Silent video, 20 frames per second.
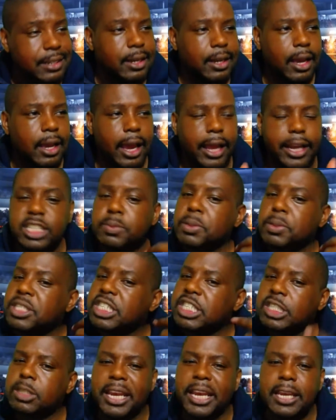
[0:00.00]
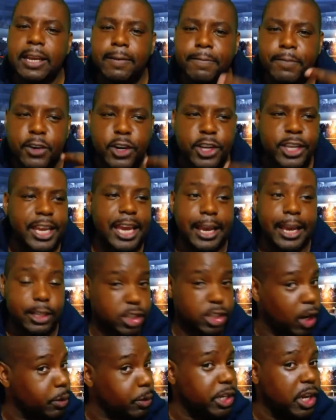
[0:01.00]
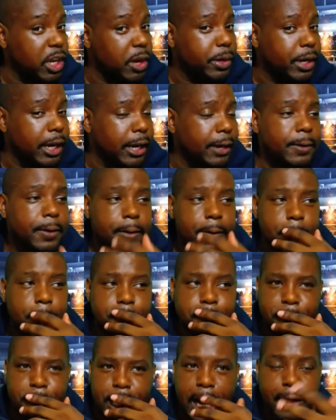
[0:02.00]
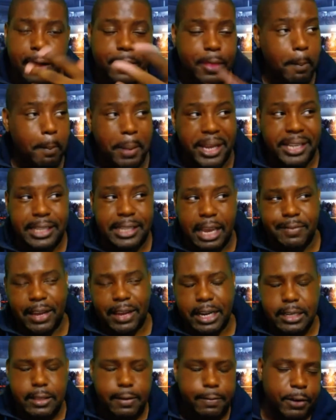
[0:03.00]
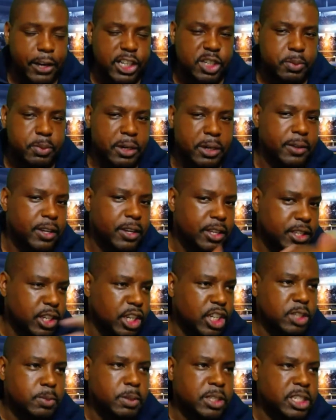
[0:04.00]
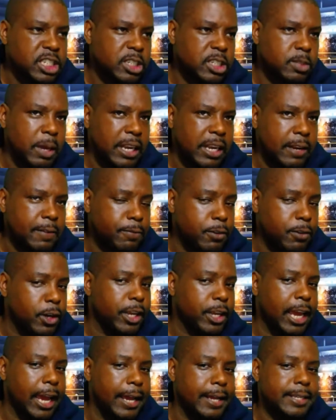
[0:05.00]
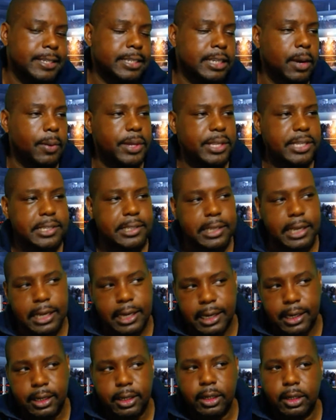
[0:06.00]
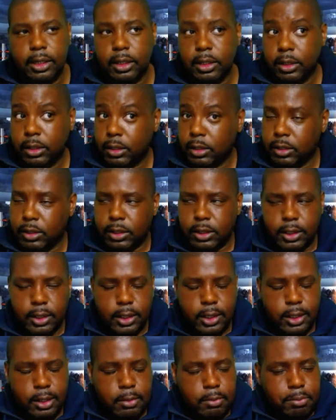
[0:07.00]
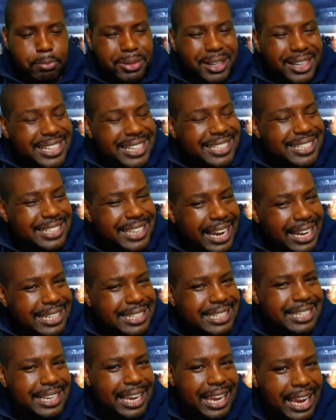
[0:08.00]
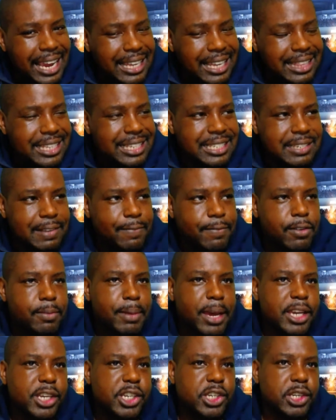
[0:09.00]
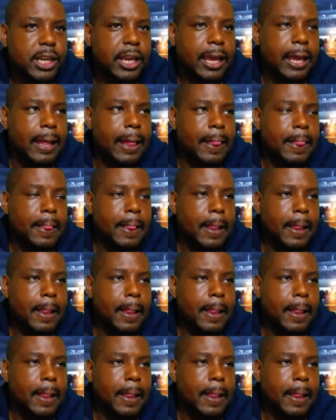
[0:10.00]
and he's been suspended for a year. Tony Yoka, the guy that beat Dave Allen, the Frenchman. So he's been suspended for a year. So it's pretty sad to hear this information here.